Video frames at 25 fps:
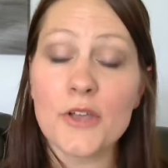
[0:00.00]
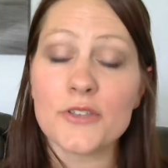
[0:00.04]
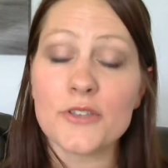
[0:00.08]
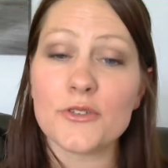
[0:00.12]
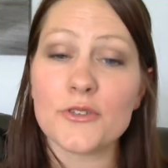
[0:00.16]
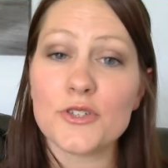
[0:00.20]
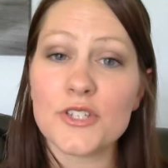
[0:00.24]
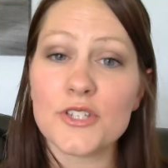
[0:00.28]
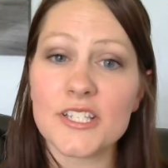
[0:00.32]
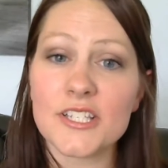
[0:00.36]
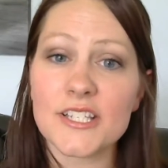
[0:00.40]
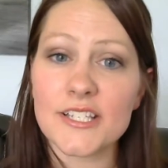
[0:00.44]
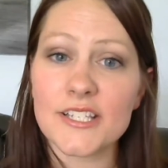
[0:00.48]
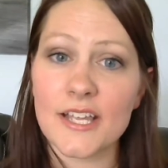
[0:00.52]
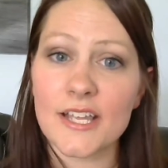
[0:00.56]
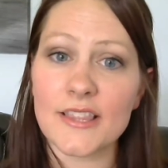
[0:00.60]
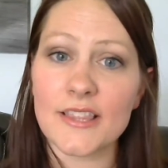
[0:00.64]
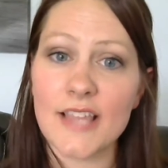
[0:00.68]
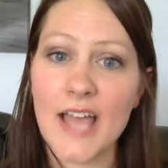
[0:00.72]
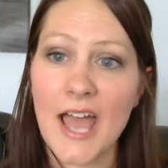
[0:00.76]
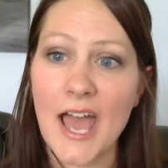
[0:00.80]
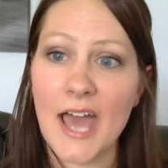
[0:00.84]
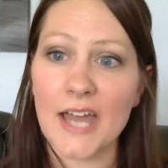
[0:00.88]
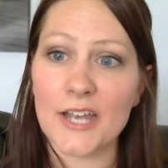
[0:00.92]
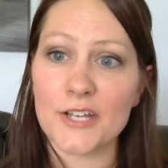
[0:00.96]
So just to
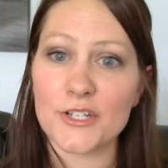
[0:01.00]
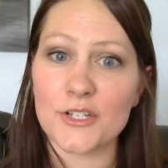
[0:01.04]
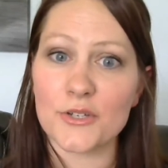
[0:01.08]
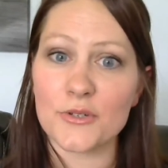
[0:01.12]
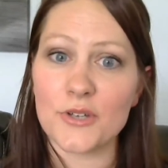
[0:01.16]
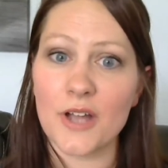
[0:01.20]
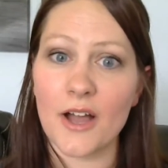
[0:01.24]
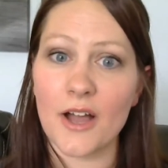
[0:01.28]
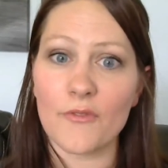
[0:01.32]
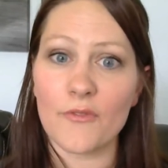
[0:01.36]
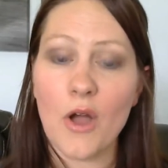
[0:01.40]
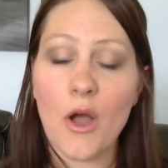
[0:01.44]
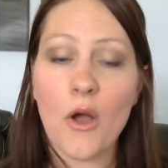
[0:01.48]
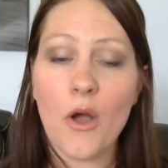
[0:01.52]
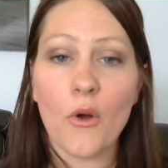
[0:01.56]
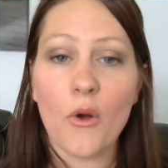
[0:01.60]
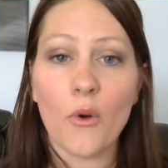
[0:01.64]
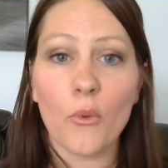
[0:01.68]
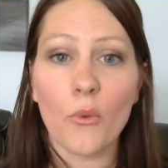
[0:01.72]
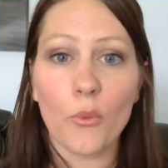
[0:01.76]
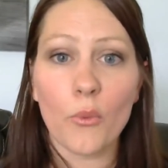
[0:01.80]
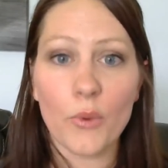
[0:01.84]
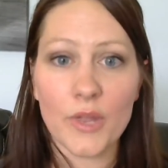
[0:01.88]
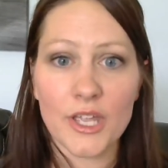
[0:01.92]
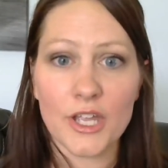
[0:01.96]
take the attitude of,
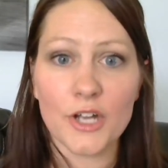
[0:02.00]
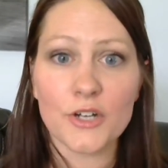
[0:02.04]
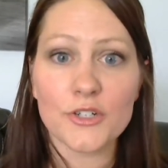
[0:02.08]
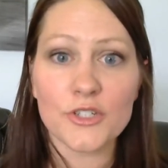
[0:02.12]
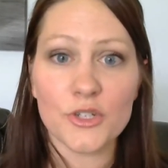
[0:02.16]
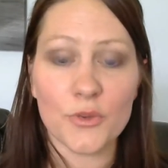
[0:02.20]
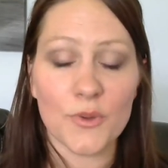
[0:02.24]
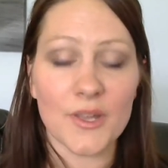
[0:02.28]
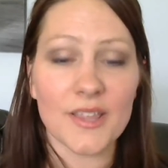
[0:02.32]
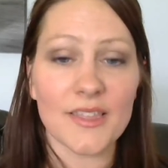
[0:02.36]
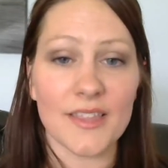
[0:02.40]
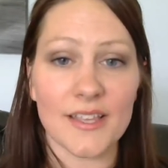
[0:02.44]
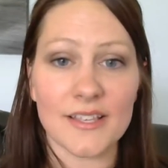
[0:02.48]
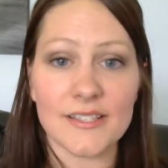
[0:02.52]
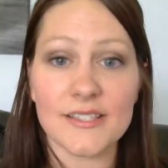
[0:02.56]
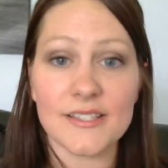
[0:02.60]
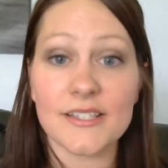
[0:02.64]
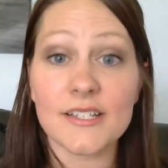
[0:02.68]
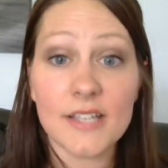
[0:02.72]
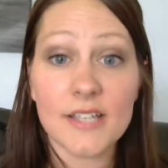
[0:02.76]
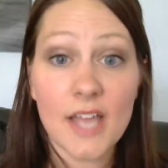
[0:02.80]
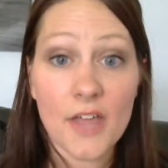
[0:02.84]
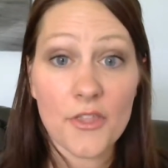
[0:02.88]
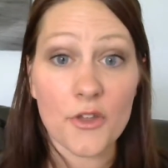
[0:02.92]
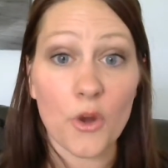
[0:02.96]
we are doing
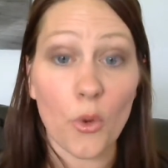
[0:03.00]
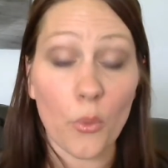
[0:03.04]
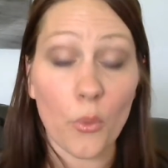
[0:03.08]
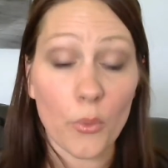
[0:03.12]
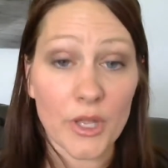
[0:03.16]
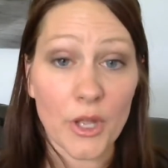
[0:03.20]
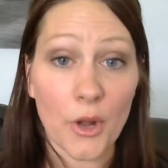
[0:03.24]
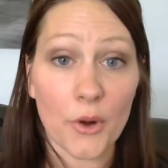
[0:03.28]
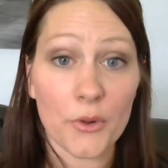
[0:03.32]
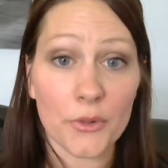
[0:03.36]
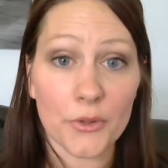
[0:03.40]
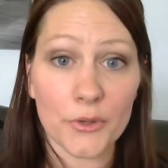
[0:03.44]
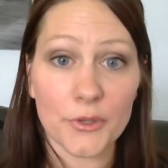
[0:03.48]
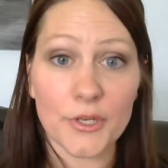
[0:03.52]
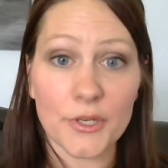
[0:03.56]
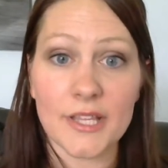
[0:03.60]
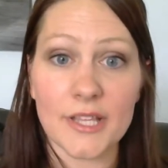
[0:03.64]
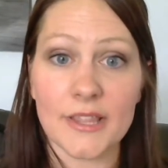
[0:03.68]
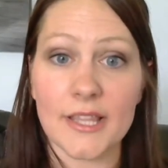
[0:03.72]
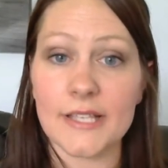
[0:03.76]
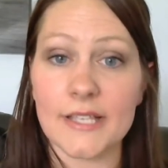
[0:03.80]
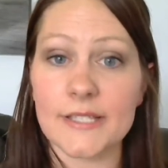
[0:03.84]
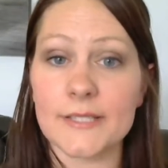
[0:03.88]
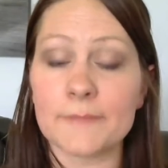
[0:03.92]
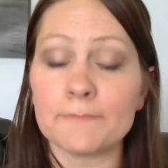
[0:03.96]
this together. We are
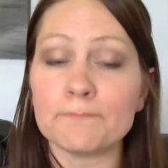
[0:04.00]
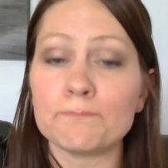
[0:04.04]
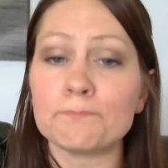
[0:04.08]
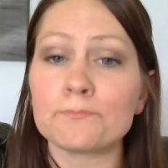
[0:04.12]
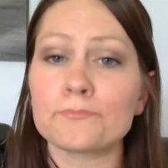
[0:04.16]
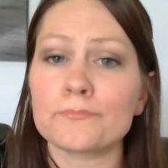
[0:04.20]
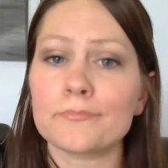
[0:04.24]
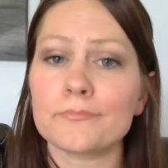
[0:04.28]
learning this.